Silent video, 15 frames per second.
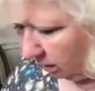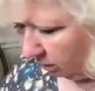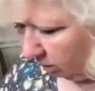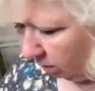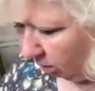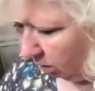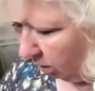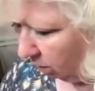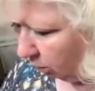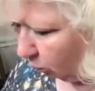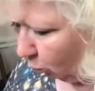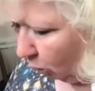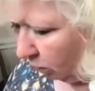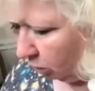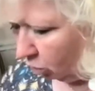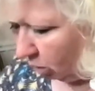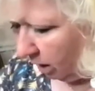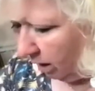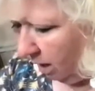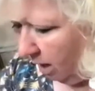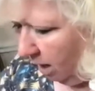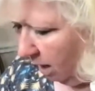down here. It looks pretty dry.
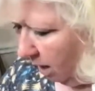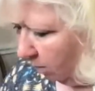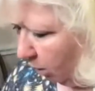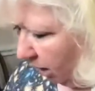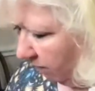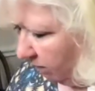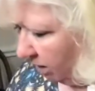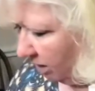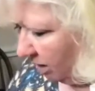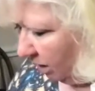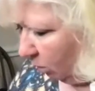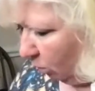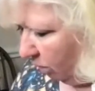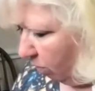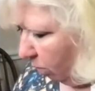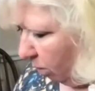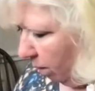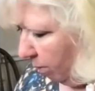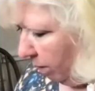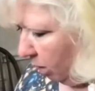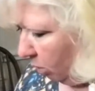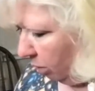I'm gonna have to stay away from
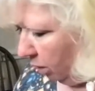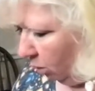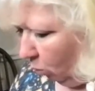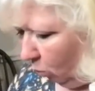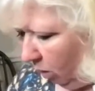that middle though,